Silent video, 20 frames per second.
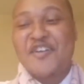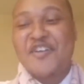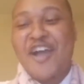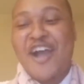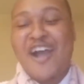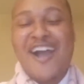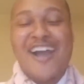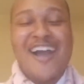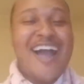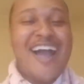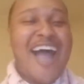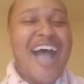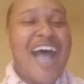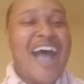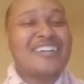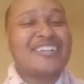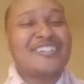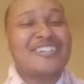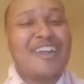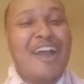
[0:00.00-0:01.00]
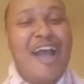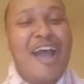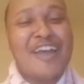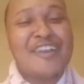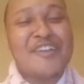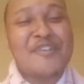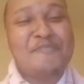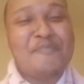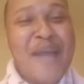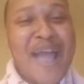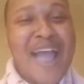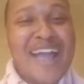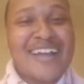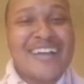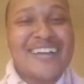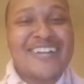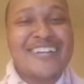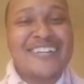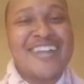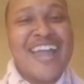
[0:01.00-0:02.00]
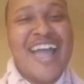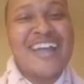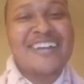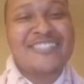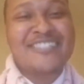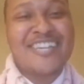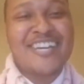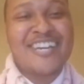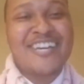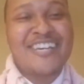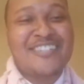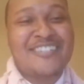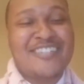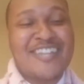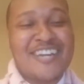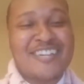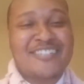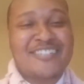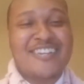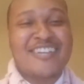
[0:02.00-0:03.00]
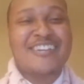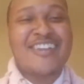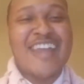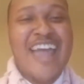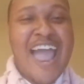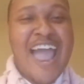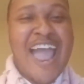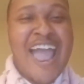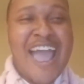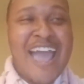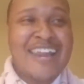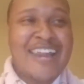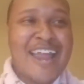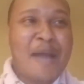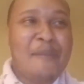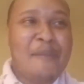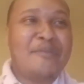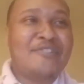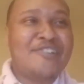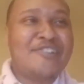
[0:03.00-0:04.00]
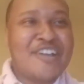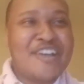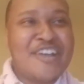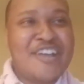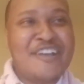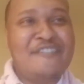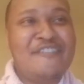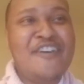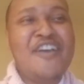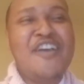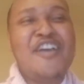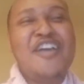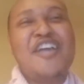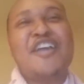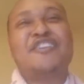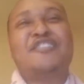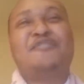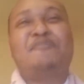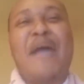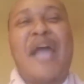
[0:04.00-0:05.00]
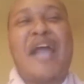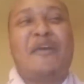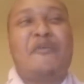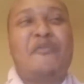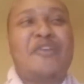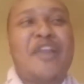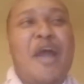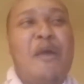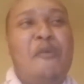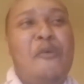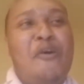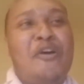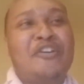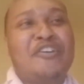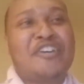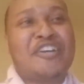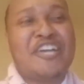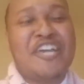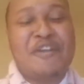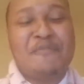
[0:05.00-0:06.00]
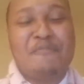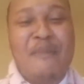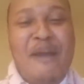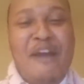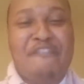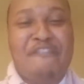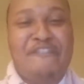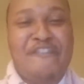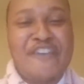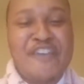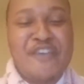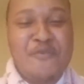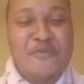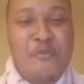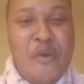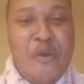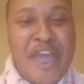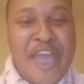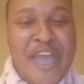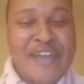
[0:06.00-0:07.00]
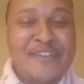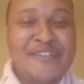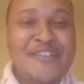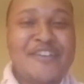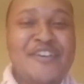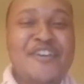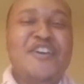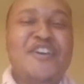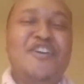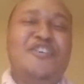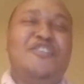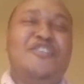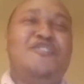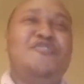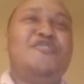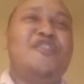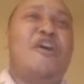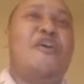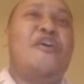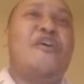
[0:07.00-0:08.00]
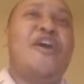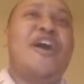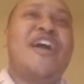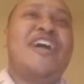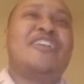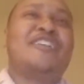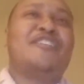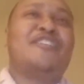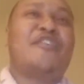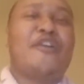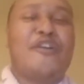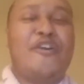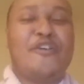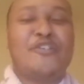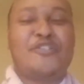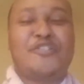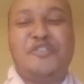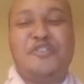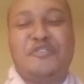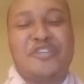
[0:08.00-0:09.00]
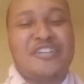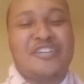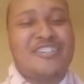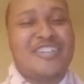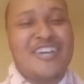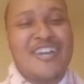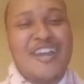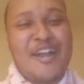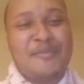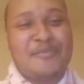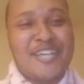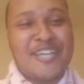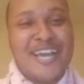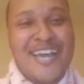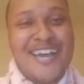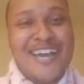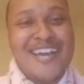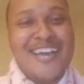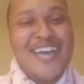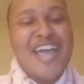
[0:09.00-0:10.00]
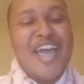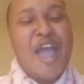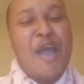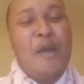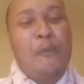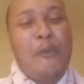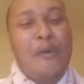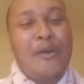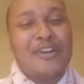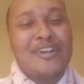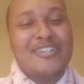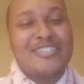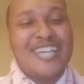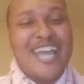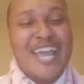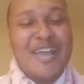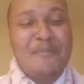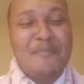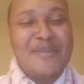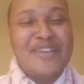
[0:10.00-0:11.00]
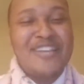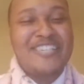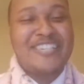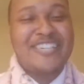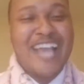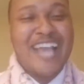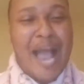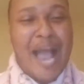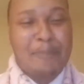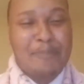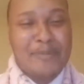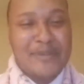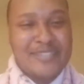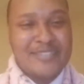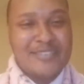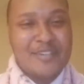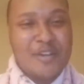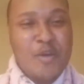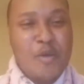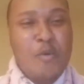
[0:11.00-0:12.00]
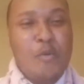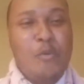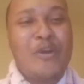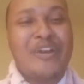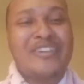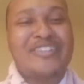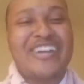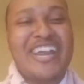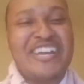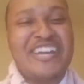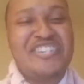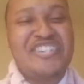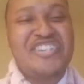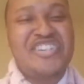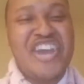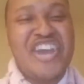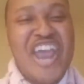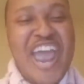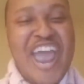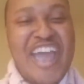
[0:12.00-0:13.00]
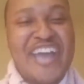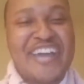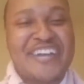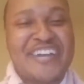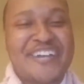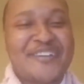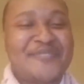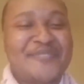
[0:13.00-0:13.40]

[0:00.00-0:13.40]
I started back in 1969, I believe. It's back when I wanted to get my feet wet, and girls used to sit up there and want to take me shopping with a check.